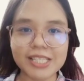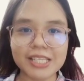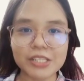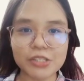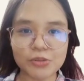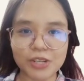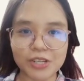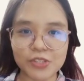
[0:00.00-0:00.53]
is
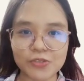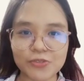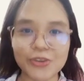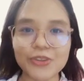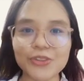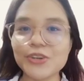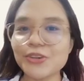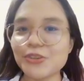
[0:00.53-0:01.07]

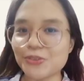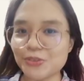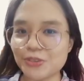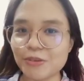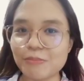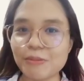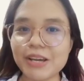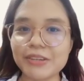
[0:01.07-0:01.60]
transferred to
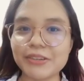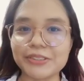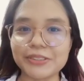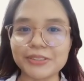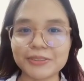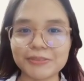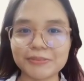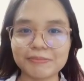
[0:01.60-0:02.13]
the buyer.
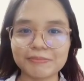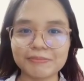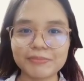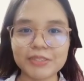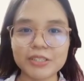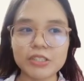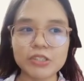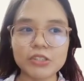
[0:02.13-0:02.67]

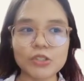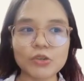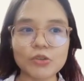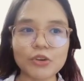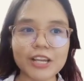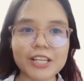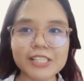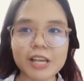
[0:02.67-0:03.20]
So
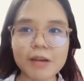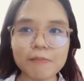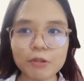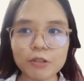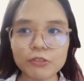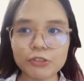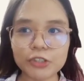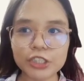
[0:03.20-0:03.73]

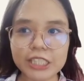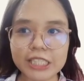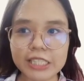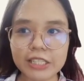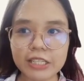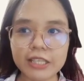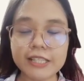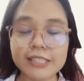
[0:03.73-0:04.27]
example
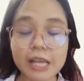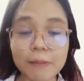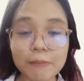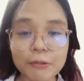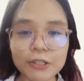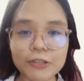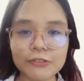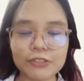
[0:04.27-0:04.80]

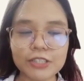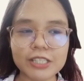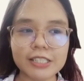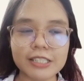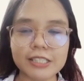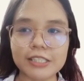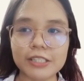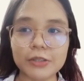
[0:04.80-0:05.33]
of this
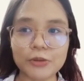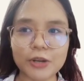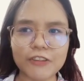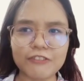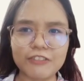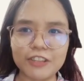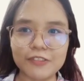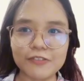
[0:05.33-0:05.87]
is the
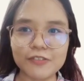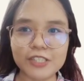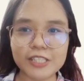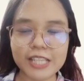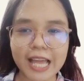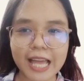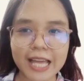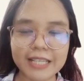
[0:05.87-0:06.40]
gravel of
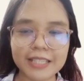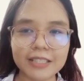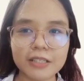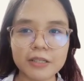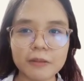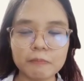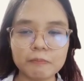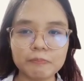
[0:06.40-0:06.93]
sand,
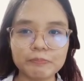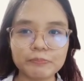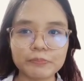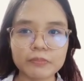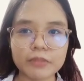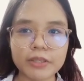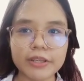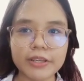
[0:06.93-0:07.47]

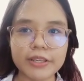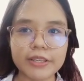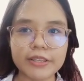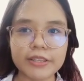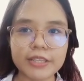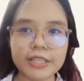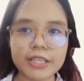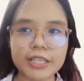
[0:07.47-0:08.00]

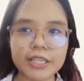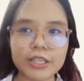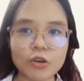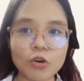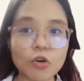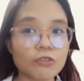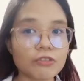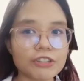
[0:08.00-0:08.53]
the
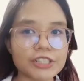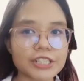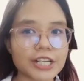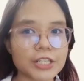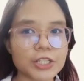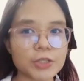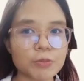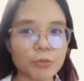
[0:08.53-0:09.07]

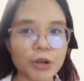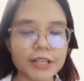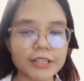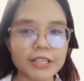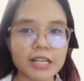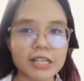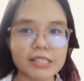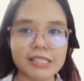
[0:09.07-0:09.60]
oversized
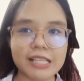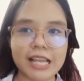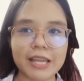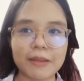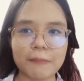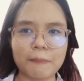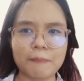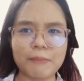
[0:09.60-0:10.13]
products like
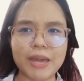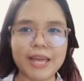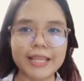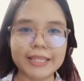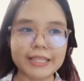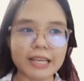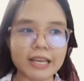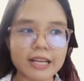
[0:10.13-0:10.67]

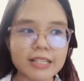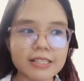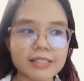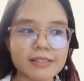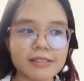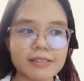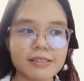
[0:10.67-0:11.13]
metals.